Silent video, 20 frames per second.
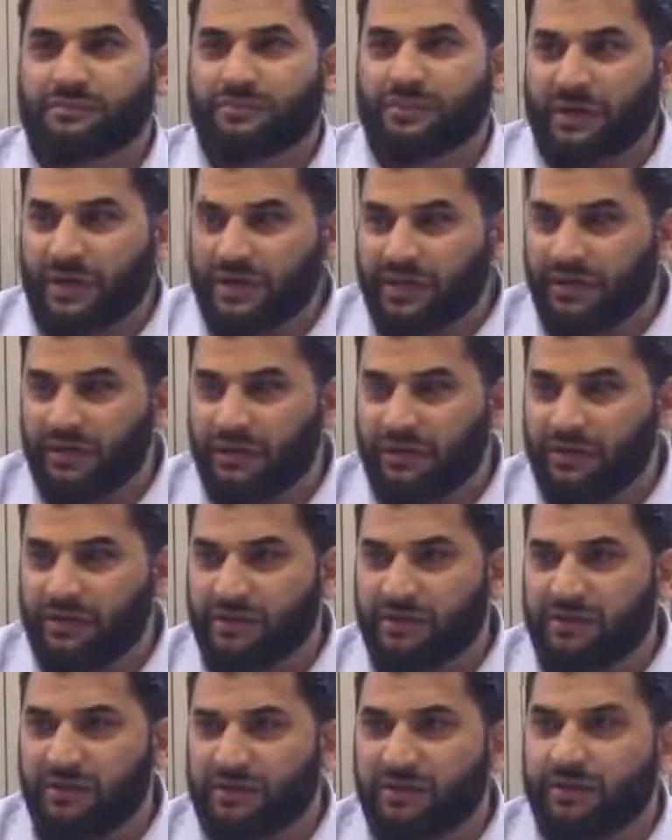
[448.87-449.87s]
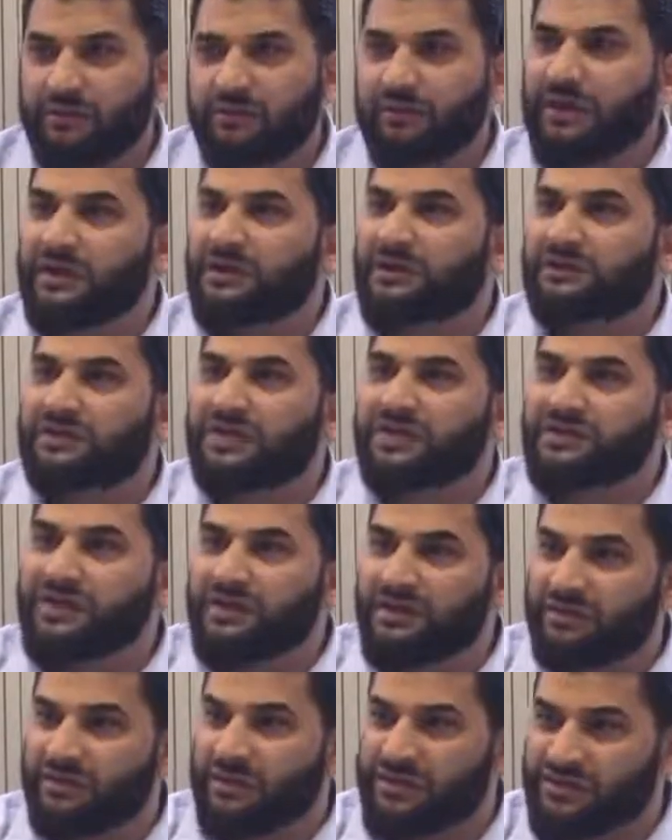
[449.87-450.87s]
Right? But their
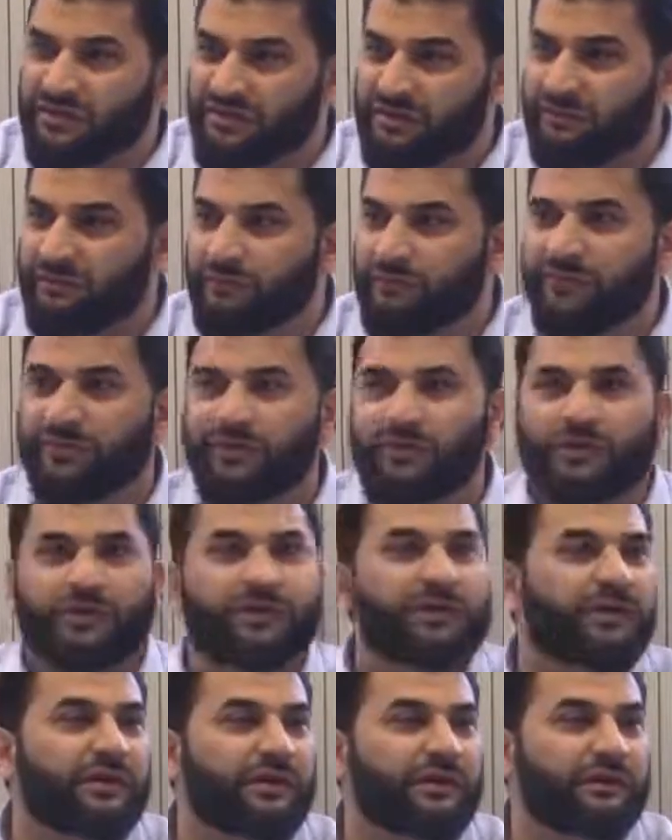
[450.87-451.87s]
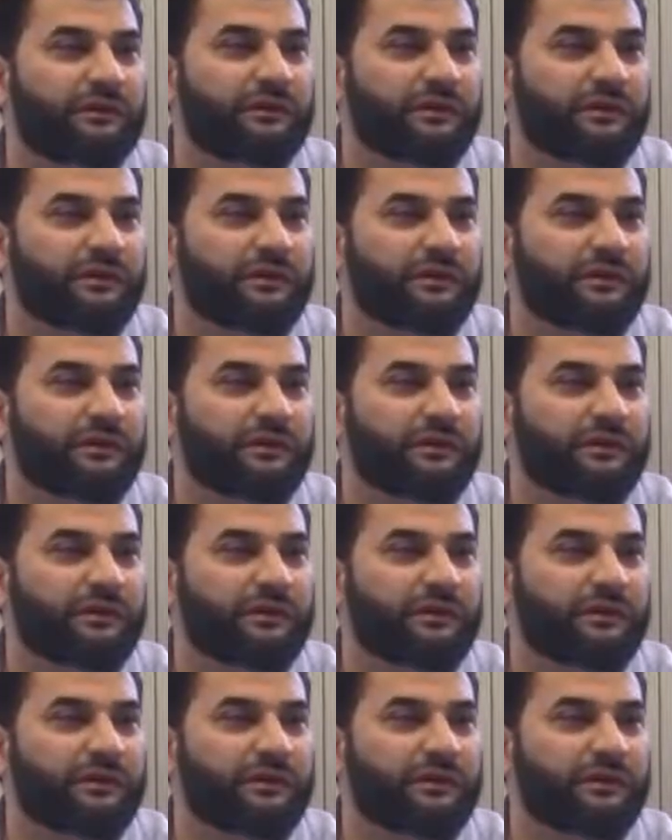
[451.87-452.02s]
generation was good.